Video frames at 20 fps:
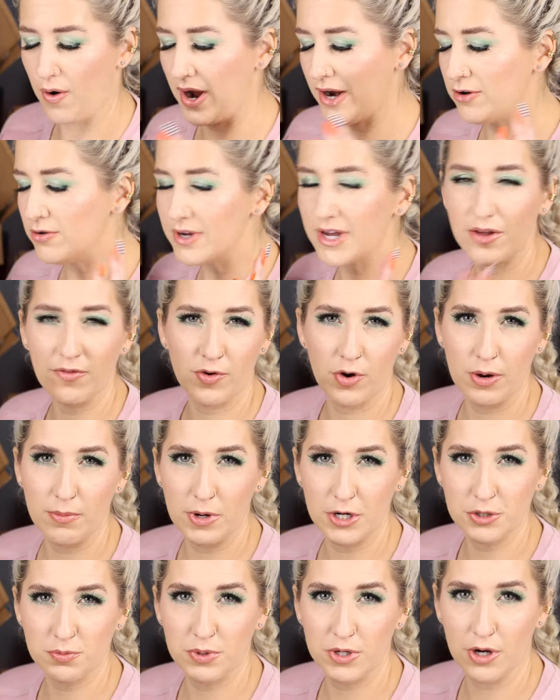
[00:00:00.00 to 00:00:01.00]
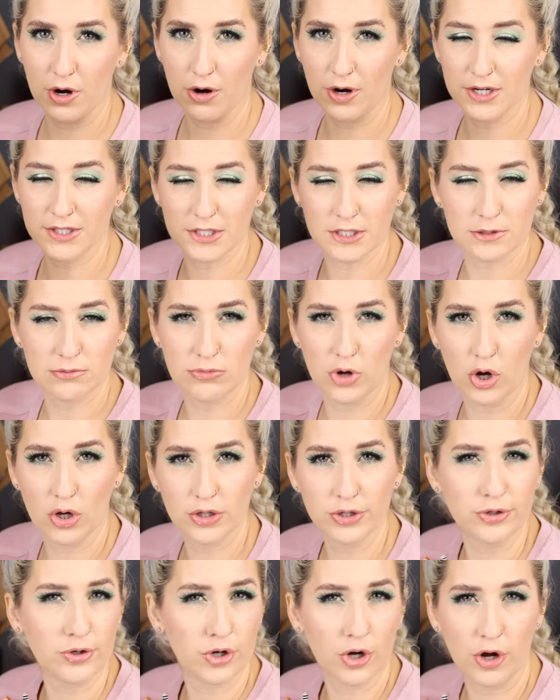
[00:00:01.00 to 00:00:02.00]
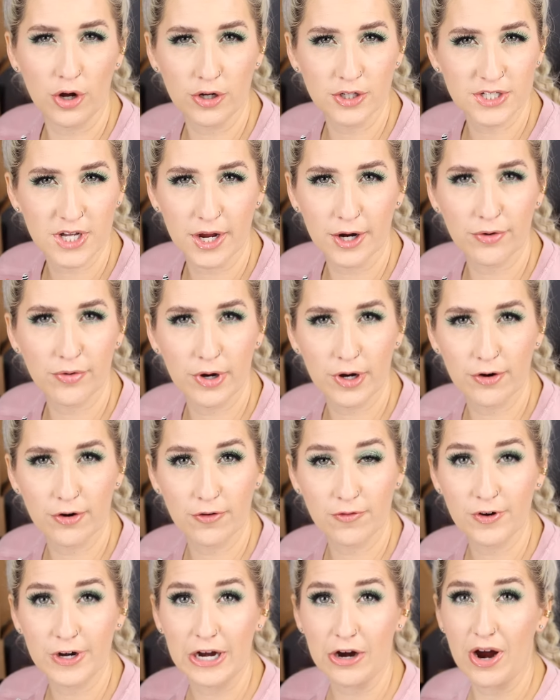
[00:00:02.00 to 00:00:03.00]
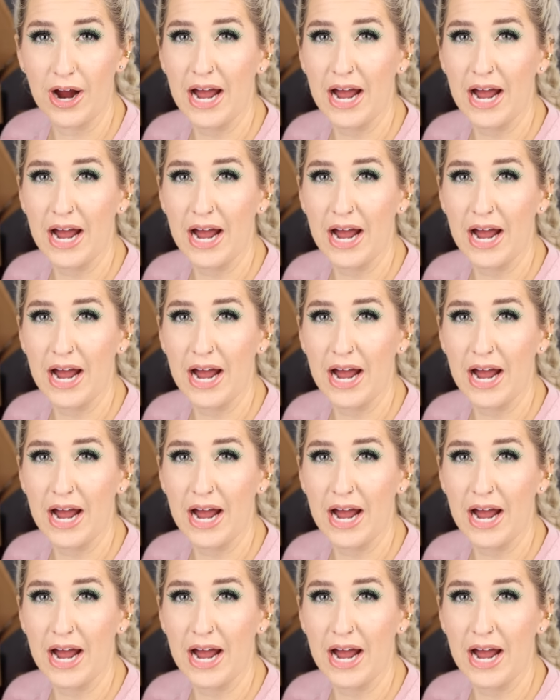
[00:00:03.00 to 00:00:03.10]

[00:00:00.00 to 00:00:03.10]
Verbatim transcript: I don't get very much PR as a small little content creator over here.